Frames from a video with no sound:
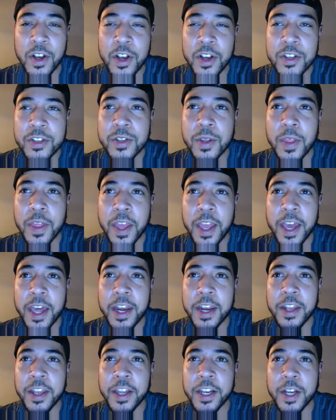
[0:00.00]
so they
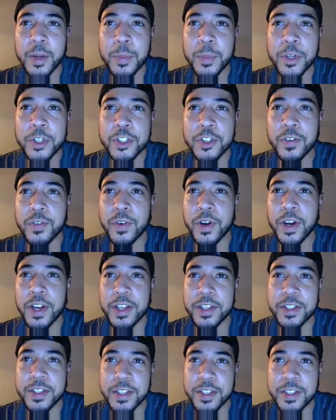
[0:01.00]
added like a bunch of
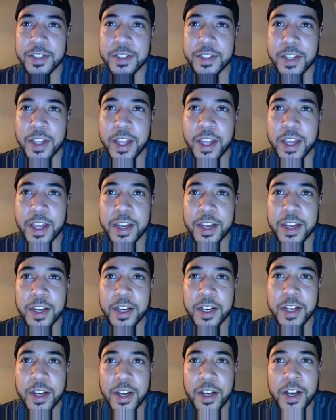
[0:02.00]
races,
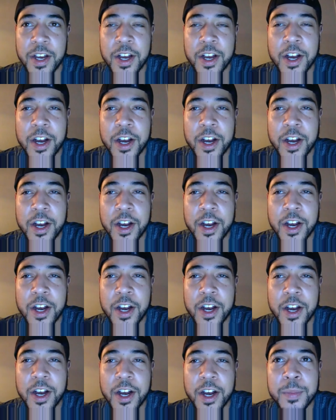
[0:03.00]
like
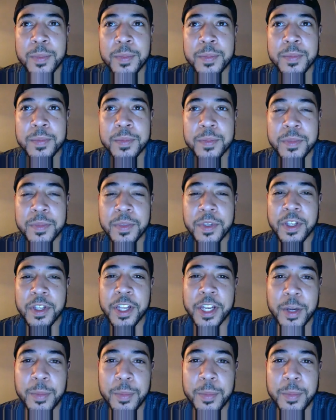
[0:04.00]

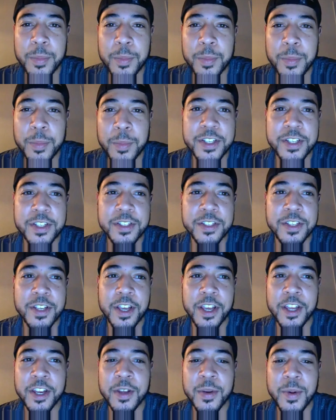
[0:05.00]
a bunch of different
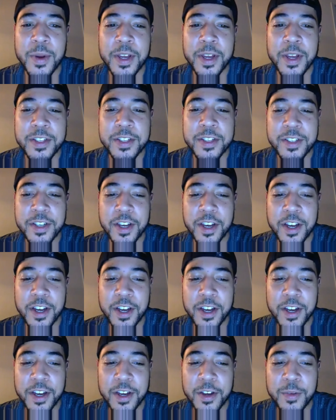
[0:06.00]
races. Anyways,
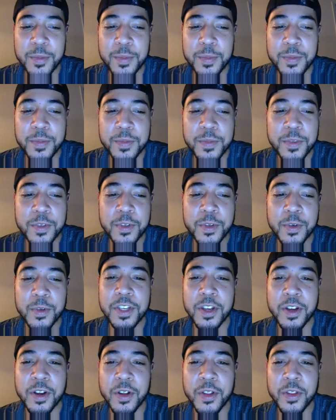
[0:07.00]
you don't
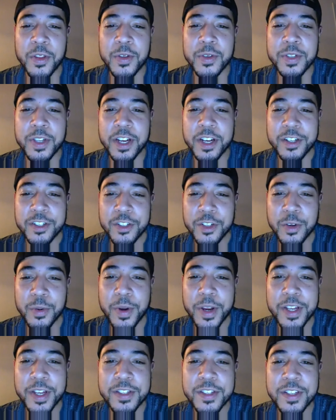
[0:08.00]
see all those extra
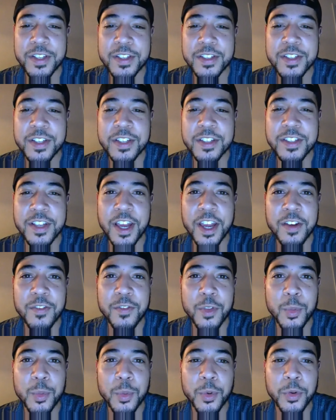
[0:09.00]
races inside of
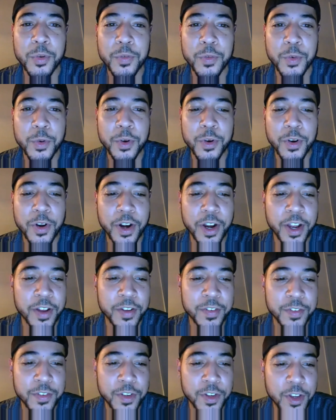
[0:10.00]
the World of
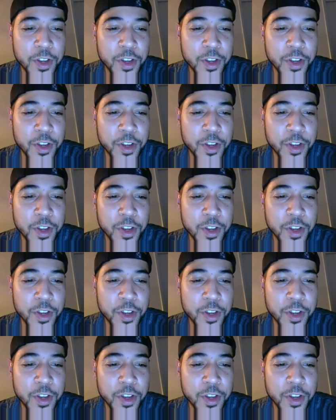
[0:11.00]
Warcraft.